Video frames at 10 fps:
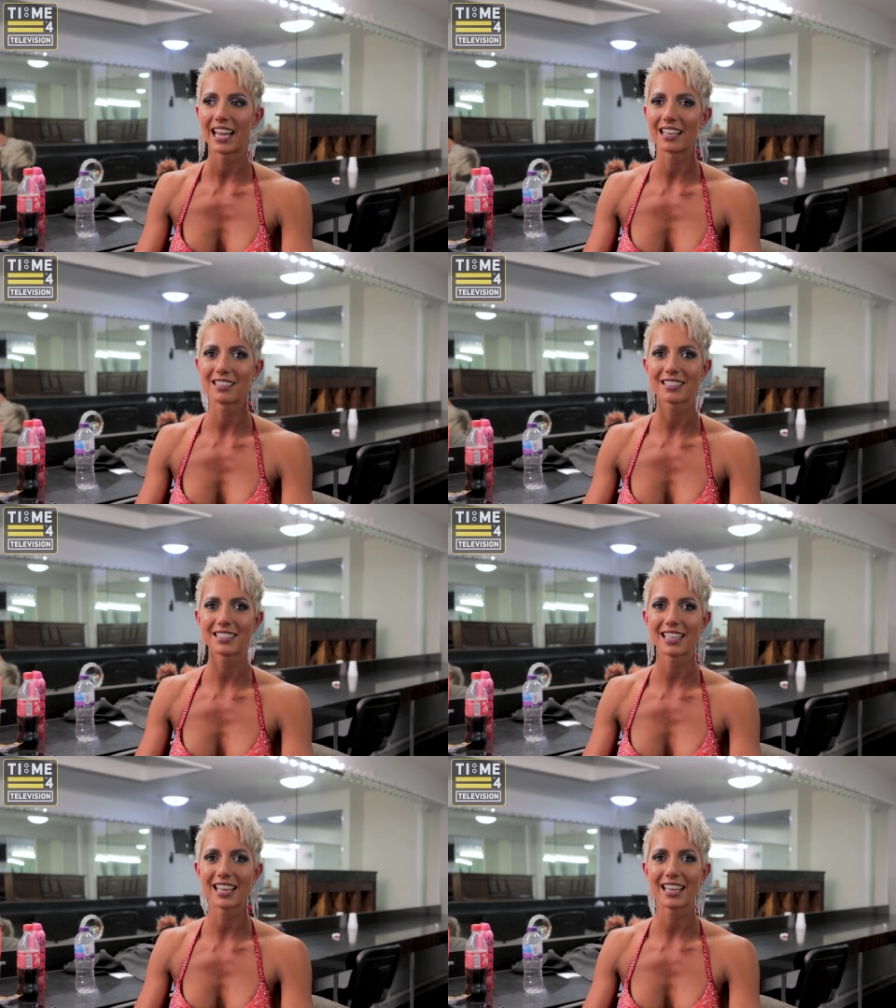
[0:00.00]
And
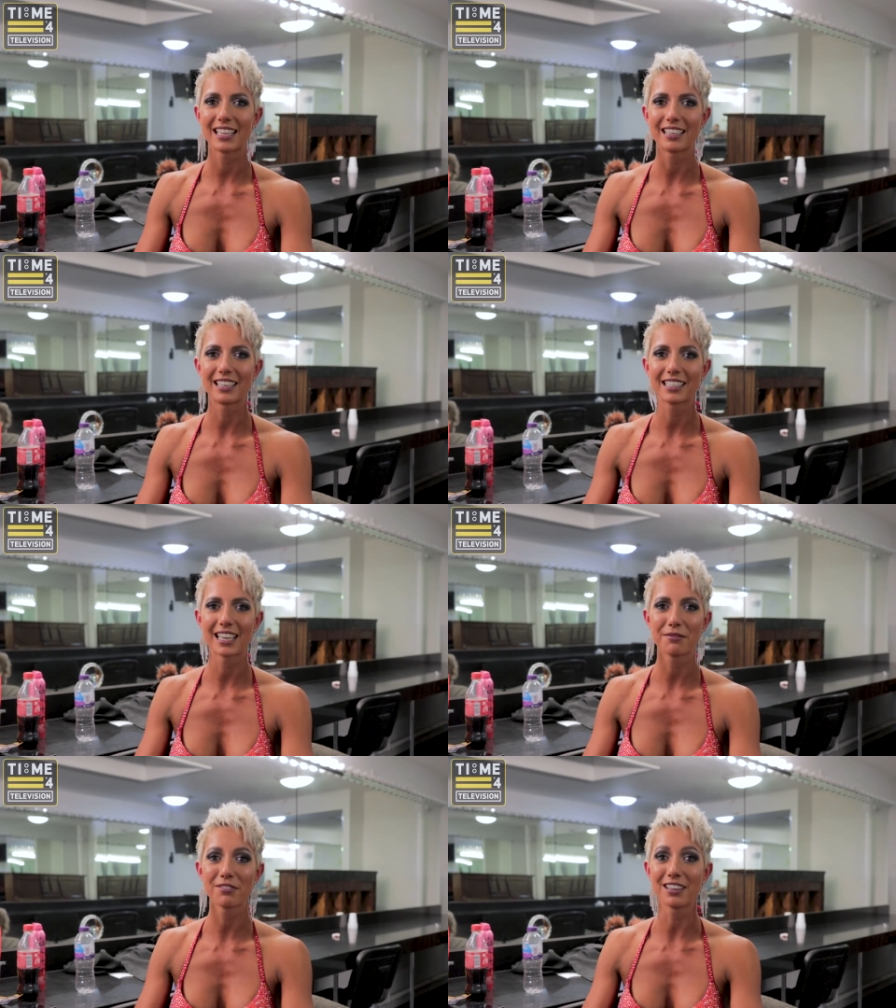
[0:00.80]
today I
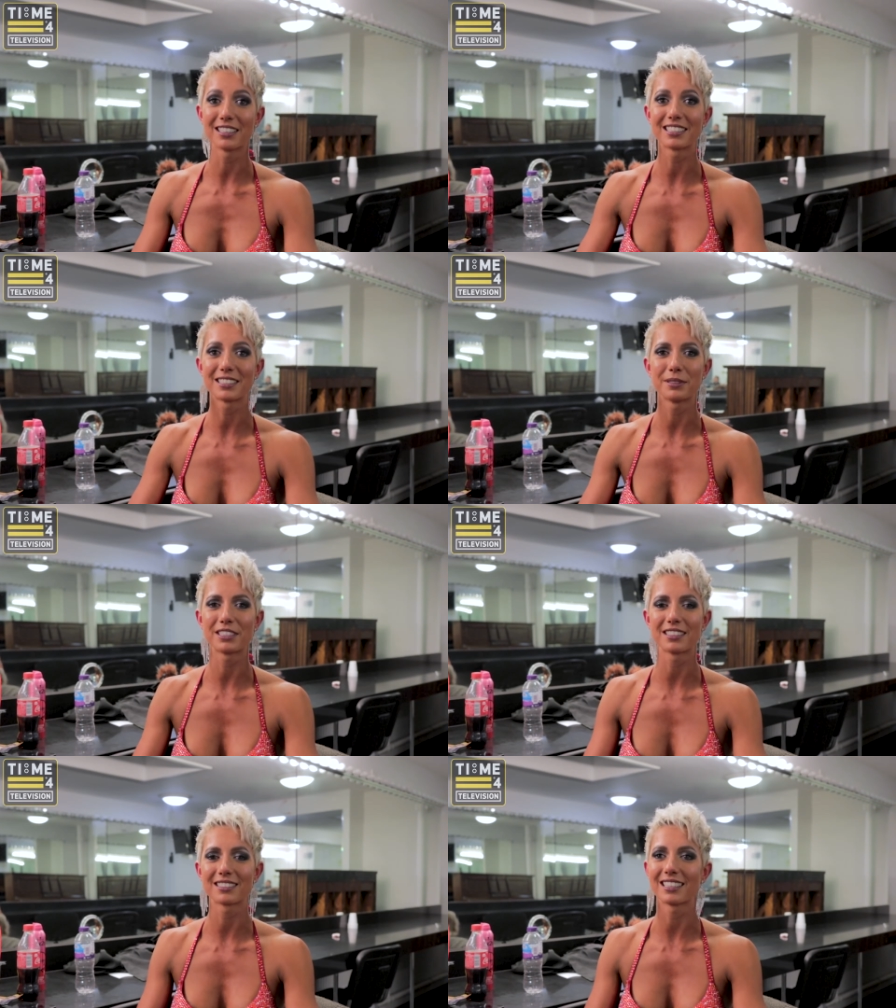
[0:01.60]
came first,
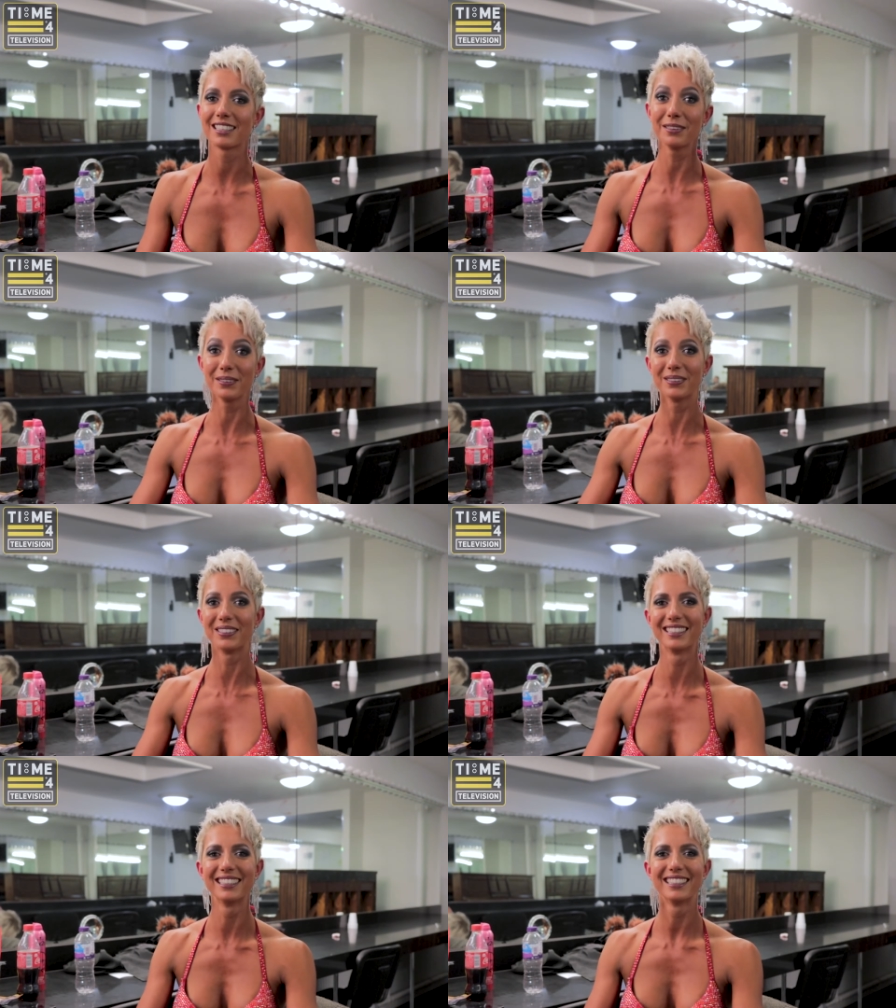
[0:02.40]
which I was like, oh,
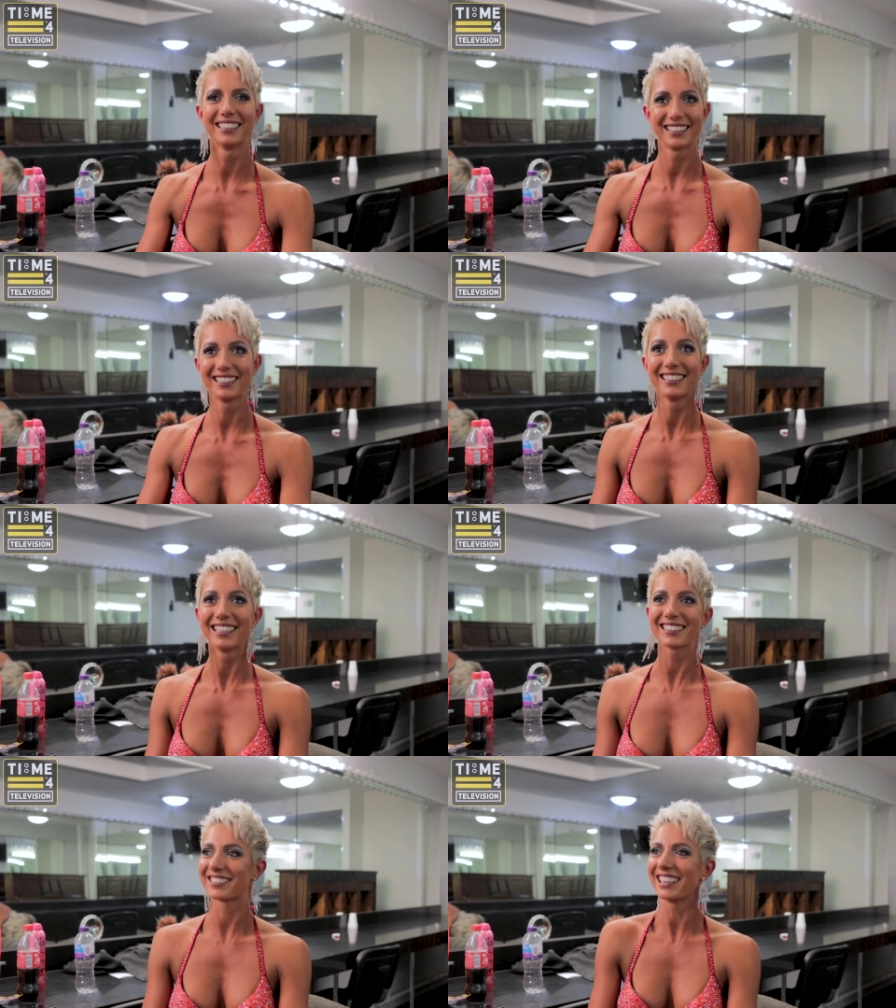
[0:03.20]

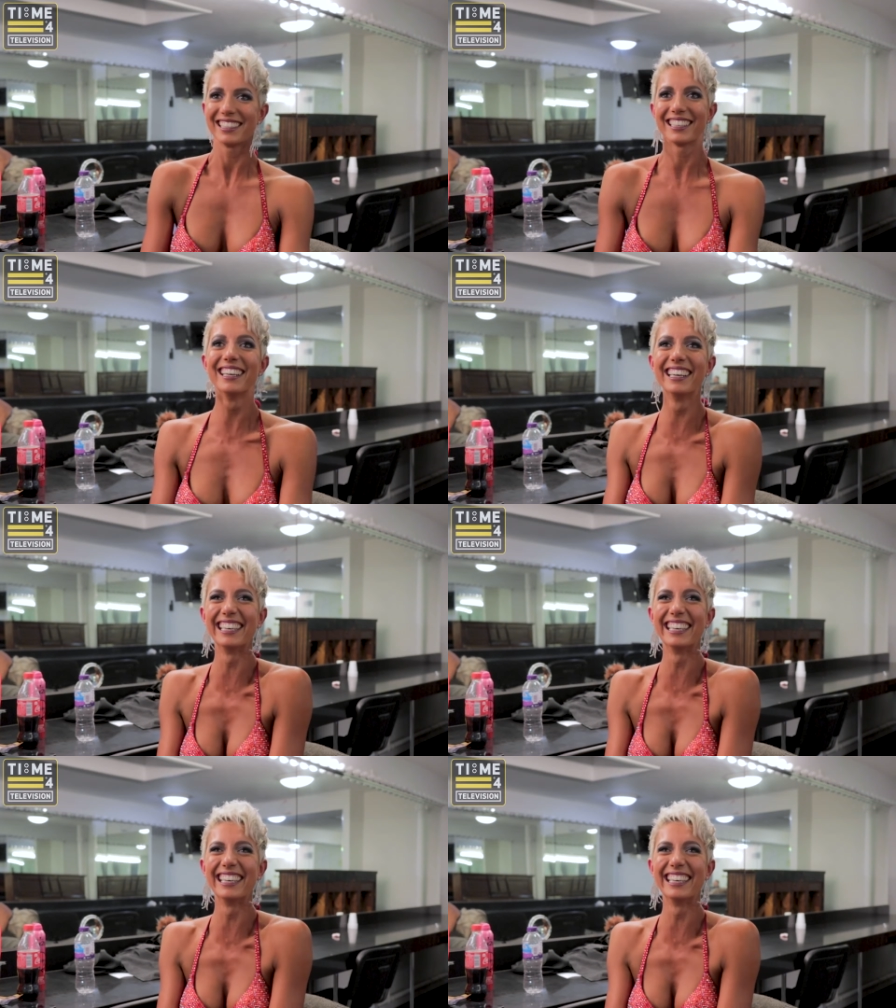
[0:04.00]
that's great. it's